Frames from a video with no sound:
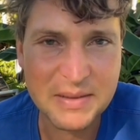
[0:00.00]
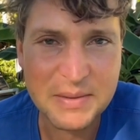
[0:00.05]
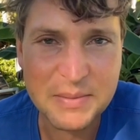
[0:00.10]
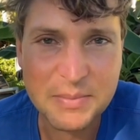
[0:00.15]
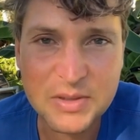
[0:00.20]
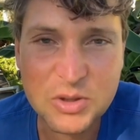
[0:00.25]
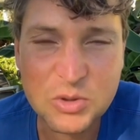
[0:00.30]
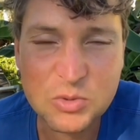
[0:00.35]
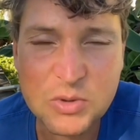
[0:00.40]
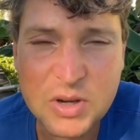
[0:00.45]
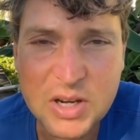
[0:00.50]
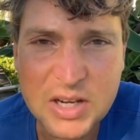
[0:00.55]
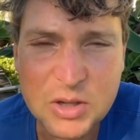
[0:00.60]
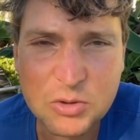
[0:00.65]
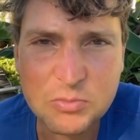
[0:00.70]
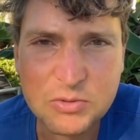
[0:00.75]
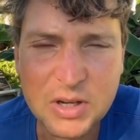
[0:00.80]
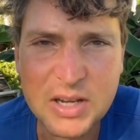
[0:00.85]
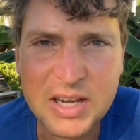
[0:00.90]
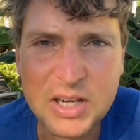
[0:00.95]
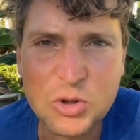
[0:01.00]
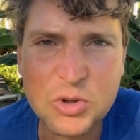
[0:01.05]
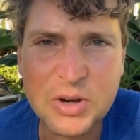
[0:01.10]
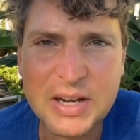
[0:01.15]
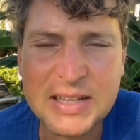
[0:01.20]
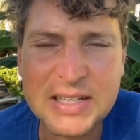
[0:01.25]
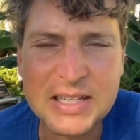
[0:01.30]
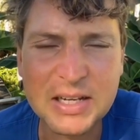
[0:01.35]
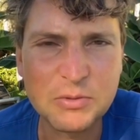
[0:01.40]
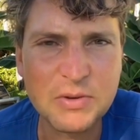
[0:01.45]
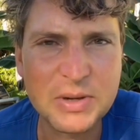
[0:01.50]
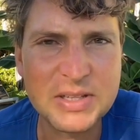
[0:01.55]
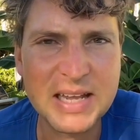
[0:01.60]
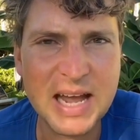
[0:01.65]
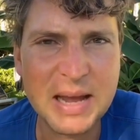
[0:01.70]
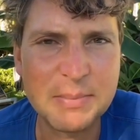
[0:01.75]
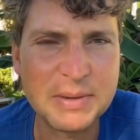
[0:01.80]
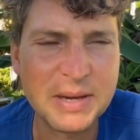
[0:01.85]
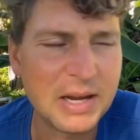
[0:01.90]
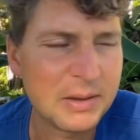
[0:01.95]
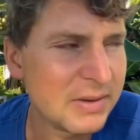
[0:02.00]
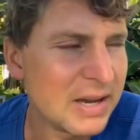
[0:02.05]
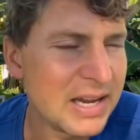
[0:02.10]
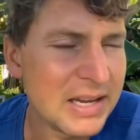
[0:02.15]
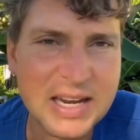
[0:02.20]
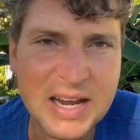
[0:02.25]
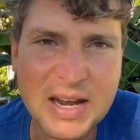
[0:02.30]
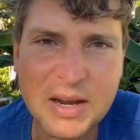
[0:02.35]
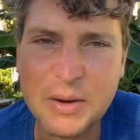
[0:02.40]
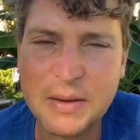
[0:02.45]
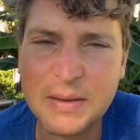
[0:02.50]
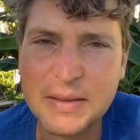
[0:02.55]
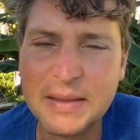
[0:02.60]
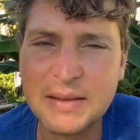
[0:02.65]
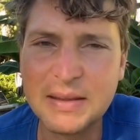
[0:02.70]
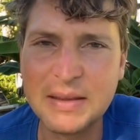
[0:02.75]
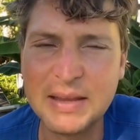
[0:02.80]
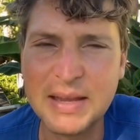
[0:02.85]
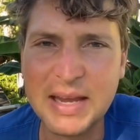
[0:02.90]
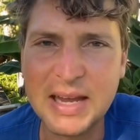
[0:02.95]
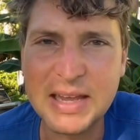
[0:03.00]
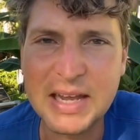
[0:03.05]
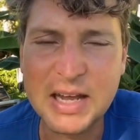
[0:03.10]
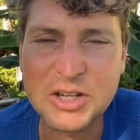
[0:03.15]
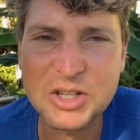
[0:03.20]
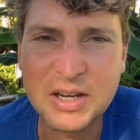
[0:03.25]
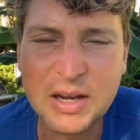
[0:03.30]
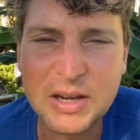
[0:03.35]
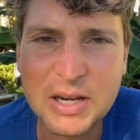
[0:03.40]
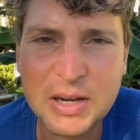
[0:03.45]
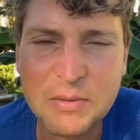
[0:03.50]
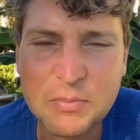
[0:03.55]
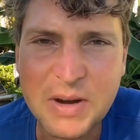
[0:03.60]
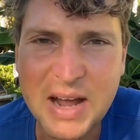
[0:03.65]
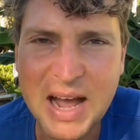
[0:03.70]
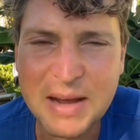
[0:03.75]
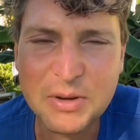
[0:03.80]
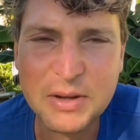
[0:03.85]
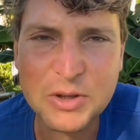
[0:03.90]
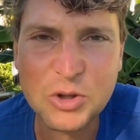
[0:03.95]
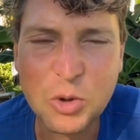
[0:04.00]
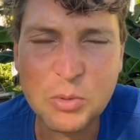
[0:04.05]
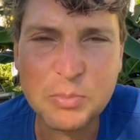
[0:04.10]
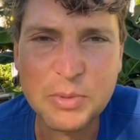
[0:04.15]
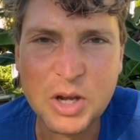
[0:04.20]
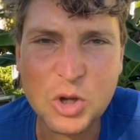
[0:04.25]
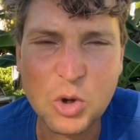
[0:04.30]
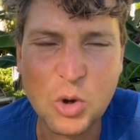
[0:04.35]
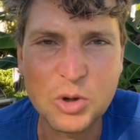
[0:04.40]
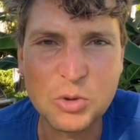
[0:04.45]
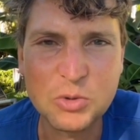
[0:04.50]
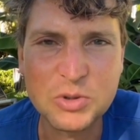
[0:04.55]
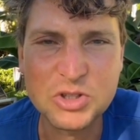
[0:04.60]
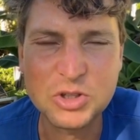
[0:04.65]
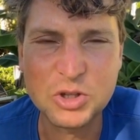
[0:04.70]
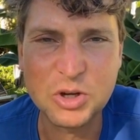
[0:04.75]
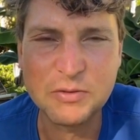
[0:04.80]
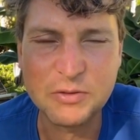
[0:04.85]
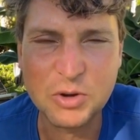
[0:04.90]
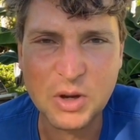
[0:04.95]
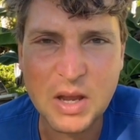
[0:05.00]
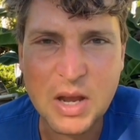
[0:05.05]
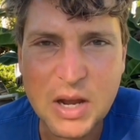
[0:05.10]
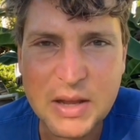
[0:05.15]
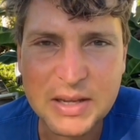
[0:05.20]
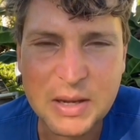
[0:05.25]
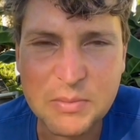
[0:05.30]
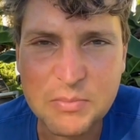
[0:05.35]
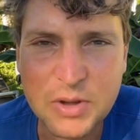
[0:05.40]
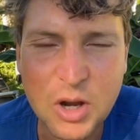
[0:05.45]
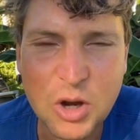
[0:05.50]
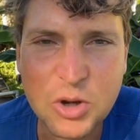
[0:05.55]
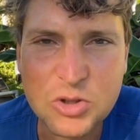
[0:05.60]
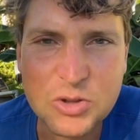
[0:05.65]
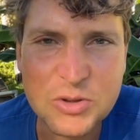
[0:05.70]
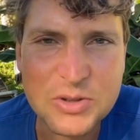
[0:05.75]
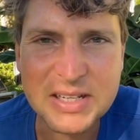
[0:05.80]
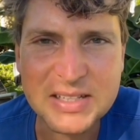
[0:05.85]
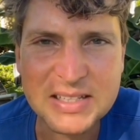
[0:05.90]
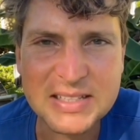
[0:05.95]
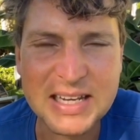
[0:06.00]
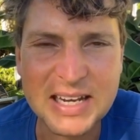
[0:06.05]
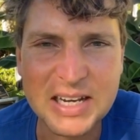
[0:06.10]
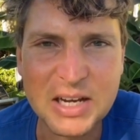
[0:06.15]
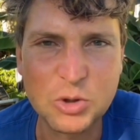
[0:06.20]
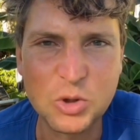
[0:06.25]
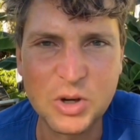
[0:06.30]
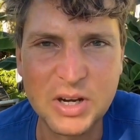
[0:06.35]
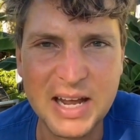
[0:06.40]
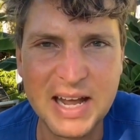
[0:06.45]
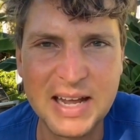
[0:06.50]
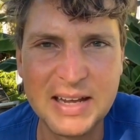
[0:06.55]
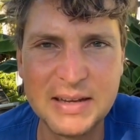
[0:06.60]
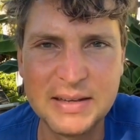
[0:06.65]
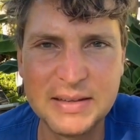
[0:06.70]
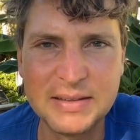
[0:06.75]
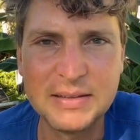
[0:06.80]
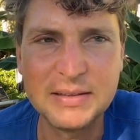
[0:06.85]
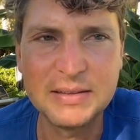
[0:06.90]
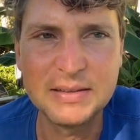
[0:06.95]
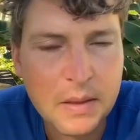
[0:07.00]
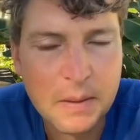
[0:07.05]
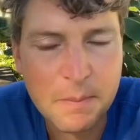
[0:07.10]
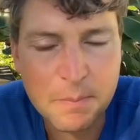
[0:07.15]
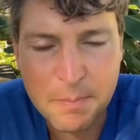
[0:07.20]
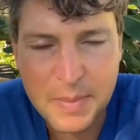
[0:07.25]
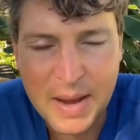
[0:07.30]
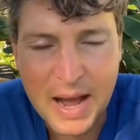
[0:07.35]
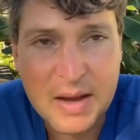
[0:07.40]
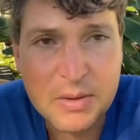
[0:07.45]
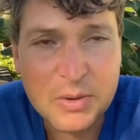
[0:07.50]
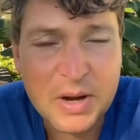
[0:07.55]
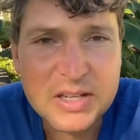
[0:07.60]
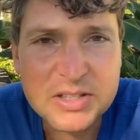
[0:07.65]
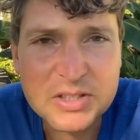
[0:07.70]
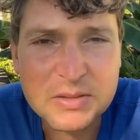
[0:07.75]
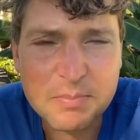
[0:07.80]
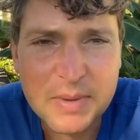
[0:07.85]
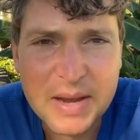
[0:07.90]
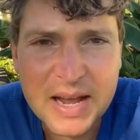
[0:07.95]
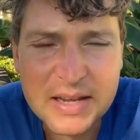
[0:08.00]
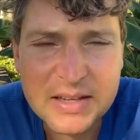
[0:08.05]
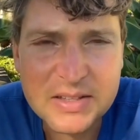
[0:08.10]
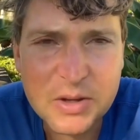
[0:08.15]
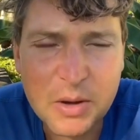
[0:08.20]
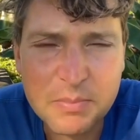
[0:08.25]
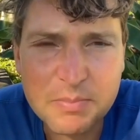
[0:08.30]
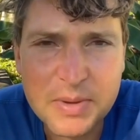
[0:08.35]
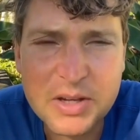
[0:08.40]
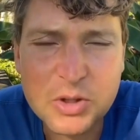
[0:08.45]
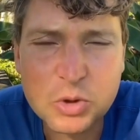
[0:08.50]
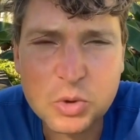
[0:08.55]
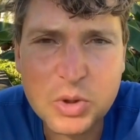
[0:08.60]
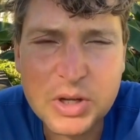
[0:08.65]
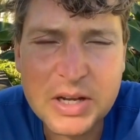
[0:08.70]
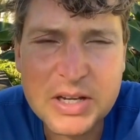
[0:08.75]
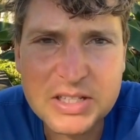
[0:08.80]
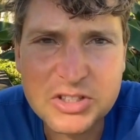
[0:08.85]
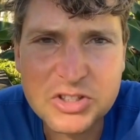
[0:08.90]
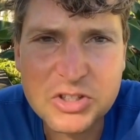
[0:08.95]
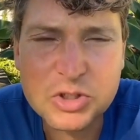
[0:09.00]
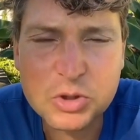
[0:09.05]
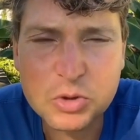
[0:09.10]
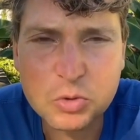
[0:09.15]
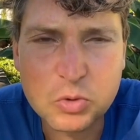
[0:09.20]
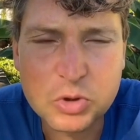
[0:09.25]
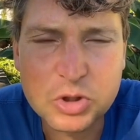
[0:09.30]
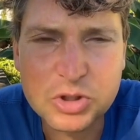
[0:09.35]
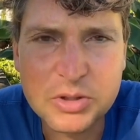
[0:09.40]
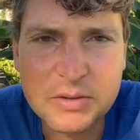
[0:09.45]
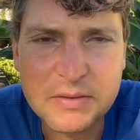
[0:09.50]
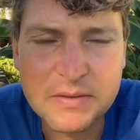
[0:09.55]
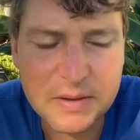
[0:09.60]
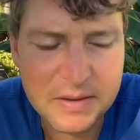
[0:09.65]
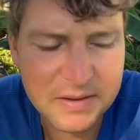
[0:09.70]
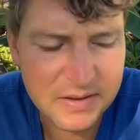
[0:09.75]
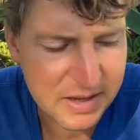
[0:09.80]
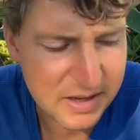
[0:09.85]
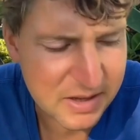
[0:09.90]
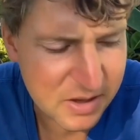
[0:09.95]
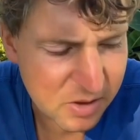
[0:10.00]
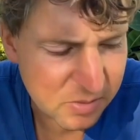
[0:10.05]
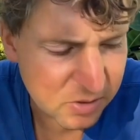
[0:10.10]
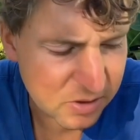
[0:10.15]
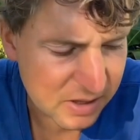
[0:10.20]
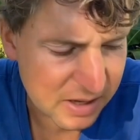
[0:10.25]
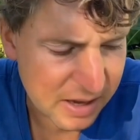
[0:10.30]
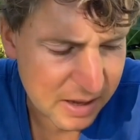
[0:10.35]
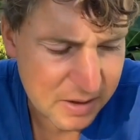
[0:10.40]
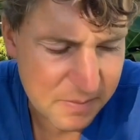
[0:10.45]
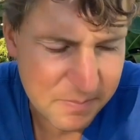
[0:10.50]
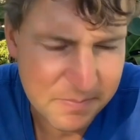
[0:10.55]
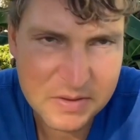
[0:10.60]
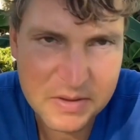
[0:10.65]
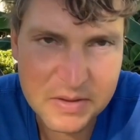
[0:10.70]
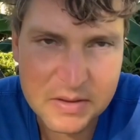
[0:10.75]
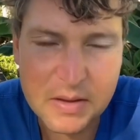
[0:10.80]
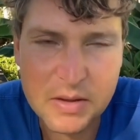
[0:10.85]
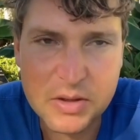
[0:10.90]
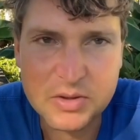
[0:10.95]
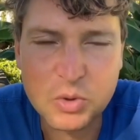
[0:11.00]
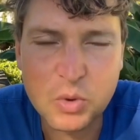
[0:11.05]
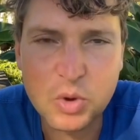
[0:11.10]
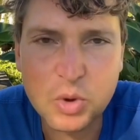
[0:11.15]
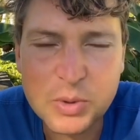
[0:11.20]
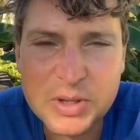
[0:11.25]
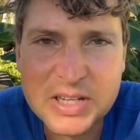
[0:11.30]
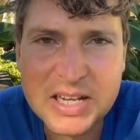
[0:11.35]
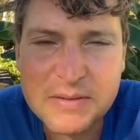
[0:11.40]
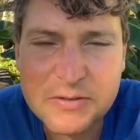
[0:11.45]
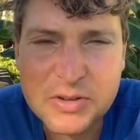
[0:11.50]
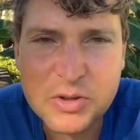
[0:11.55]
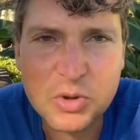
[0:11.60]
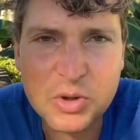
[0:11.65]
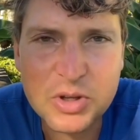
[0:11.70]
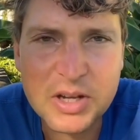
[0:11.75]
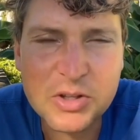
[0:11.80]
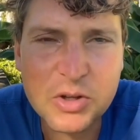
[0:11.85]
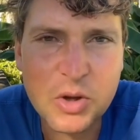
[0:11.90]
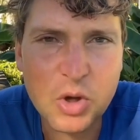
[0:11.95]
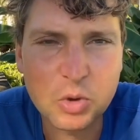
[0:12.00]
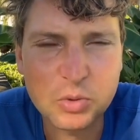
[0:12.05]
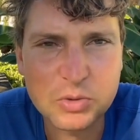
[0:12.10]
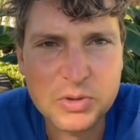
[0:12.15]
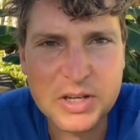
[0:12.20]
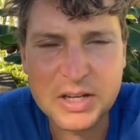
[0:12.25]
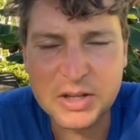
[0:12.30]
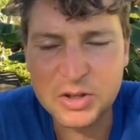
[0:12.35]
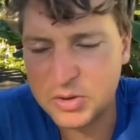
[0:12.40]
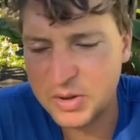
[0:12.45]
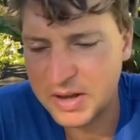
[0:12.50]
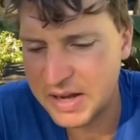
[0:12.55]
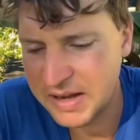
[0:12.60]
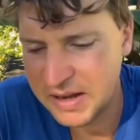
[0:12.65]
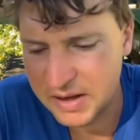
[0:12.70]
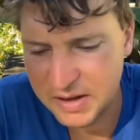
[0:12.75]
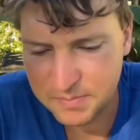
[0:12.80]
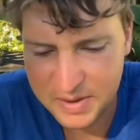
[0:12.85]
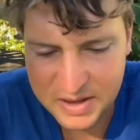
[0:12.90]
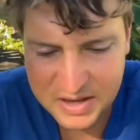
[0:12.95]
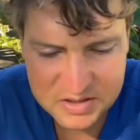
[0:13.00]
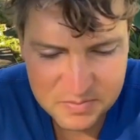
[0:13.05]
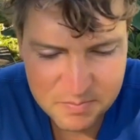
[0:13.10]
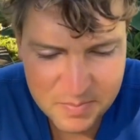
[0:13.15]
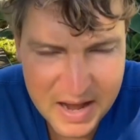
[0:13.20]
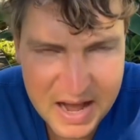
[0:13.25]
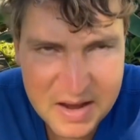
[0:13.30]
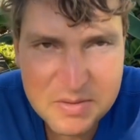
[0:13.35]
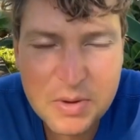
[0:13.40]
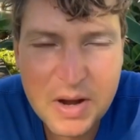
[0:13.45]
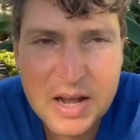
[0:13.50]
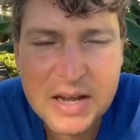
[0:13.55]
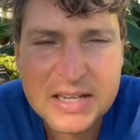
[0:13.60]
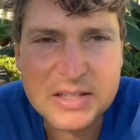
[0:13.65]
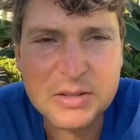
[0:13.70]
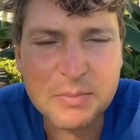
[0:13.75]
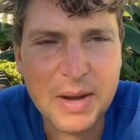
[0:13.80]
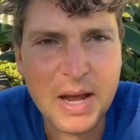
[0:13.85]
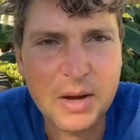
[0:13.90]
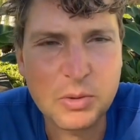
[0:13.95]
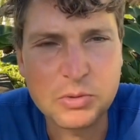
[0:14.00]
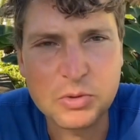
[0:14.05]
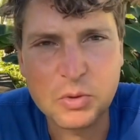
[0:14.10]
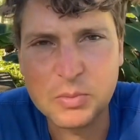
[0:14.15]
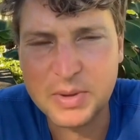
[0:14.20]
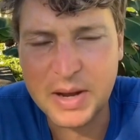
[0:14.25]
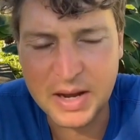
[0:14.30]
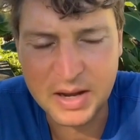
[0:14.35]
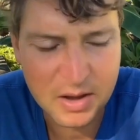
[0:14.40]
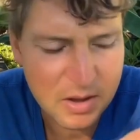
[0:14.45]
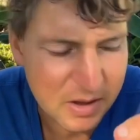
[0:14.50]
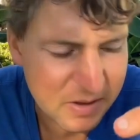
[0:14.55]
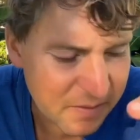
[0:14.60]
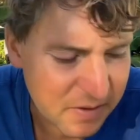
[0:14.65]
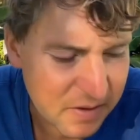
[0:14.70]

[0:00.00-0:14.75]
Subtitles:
It's really crazy what's happening right now. Additionally, we have a new Bitcoin reserve law that we also need to take a look at. BlackRock's impact on Bitcoin is huge. They use there. You always have to look at the whole thing critically because BlackRock is a powerful player.